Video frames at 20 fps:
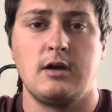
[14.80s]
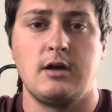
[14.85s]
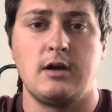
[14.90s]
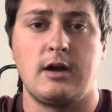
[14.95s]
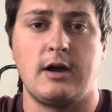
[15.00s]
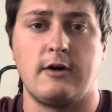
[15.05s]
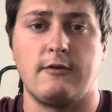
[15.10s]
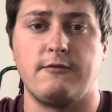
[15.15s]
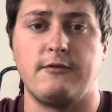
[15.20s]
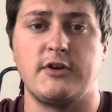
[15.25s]

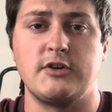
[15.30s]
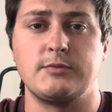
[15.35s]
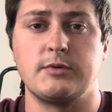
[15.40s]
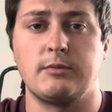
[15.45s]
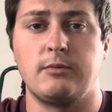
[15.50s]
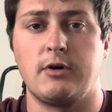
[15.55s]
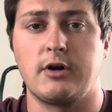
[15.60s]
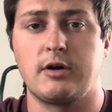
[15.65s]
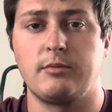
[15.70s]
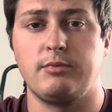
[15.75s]
how
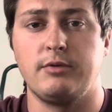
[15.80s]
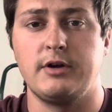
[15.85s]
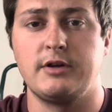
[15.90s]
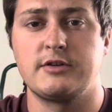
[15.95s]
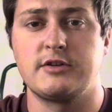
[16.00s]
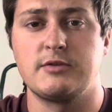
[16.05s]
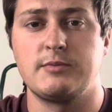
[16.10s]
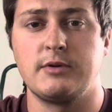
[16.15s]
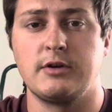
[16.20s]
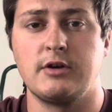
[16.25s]
Facebook
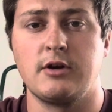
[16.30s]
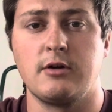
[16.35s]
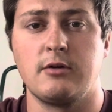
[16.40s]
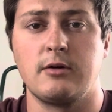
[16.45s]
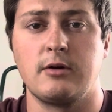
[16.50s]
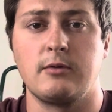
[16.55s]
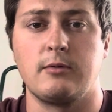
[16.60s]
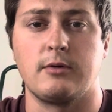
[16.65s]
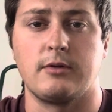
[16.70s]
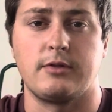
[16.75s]
Marketplace has been
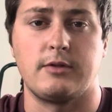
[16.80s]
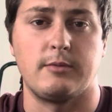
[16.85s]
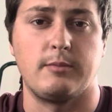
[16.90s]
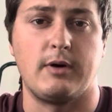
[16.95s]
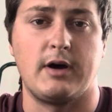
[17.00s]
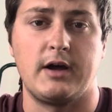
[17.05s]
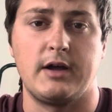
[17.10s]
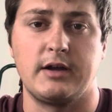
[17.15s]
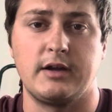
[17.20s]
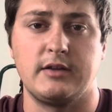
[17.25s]
going with the
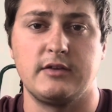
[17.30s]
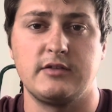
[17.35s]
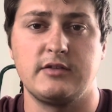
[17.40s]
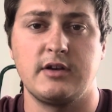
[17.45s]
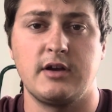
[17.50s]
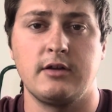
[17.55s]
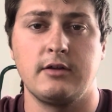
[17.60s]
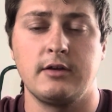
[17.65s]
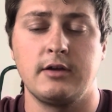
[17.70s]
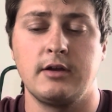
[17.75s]
buying and
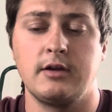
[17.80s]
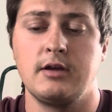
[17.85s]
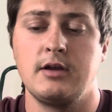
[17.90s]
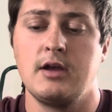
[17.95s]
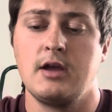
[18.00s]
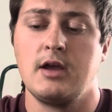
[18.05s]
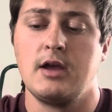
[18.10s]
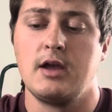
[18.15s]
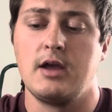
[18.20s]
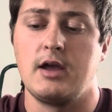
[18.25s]
selling,
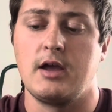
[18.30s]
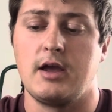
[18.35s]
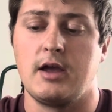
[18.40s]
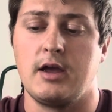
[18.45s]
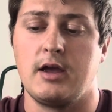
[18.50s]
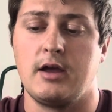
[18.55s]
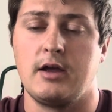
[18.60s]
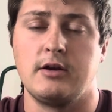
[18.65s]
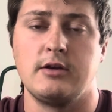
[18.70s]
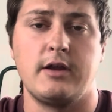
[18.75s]

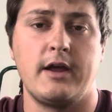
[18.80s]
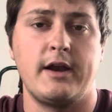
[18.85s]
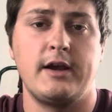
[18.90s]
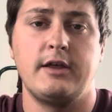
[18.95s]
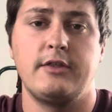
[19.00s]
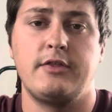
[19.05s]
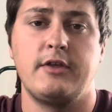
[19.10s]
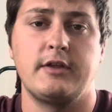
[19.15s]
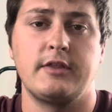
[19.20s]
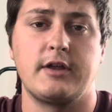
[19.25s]
and
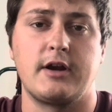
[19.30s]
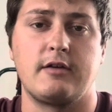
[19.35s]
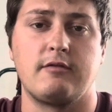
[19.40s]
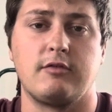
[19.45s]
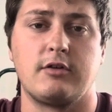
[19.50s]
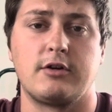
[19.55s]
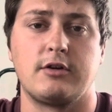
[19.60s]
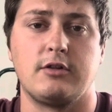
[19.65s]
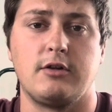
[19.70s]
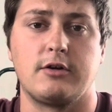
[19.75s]
anything that
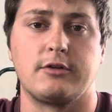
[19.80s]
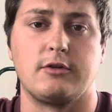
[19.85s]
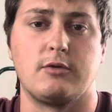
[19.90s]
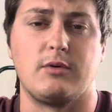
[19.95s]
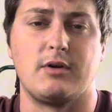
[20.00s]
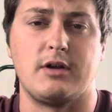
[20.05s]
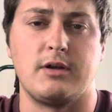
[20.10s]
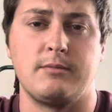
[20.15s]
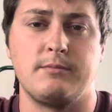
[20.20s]
I've learned along the way.